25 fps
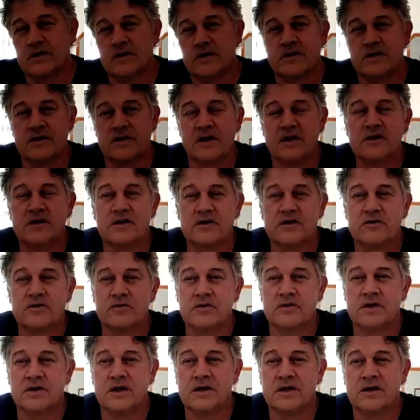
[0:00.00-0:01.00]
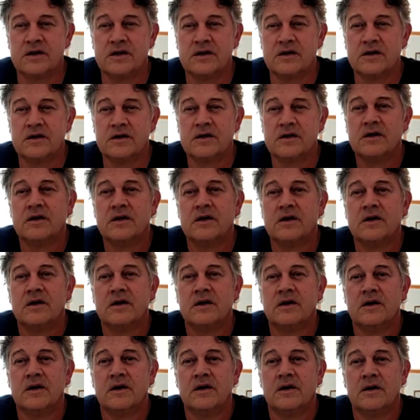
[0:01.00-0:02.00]
attended to the.
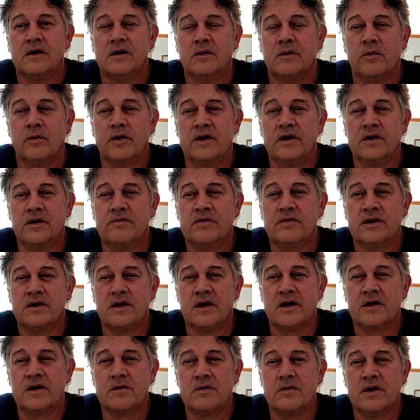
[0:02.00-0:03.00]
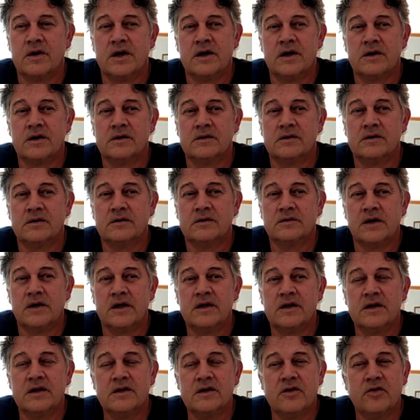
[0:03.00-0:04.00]
Whenever they
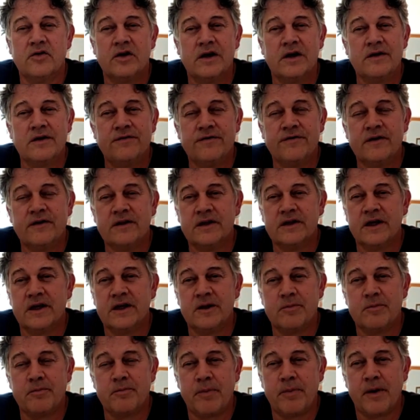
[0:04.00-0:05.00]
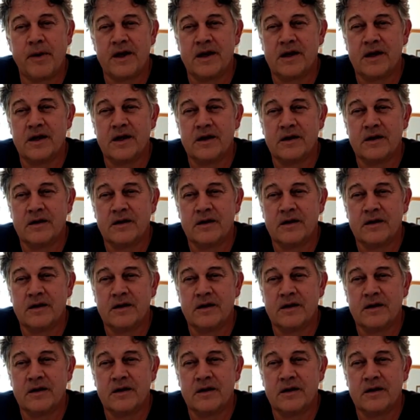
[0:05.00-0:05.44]
didn't really feel any pain.